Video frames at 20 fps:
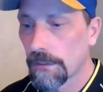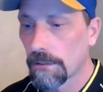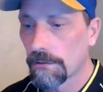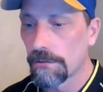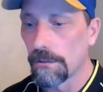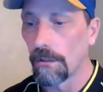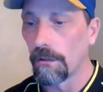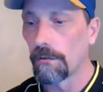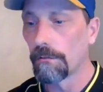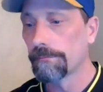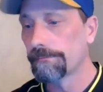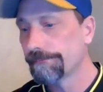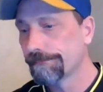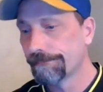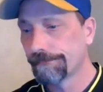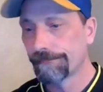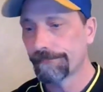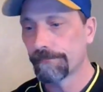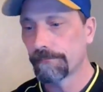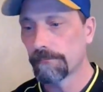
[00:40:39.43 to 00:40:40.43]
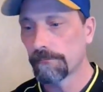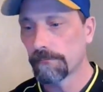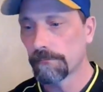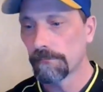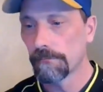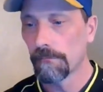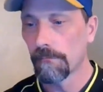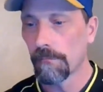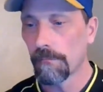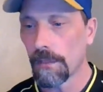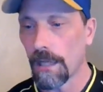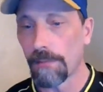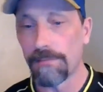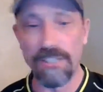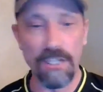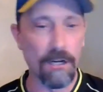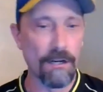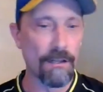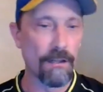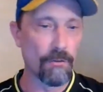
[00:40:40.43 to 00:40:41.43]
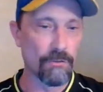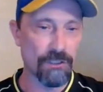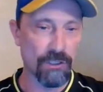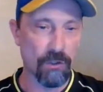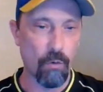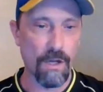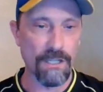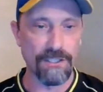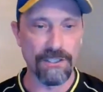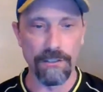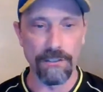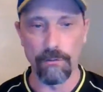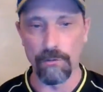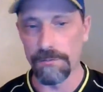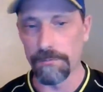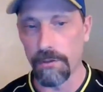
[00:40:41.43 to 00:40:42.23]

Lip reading: So I'm sorry, that was a question that was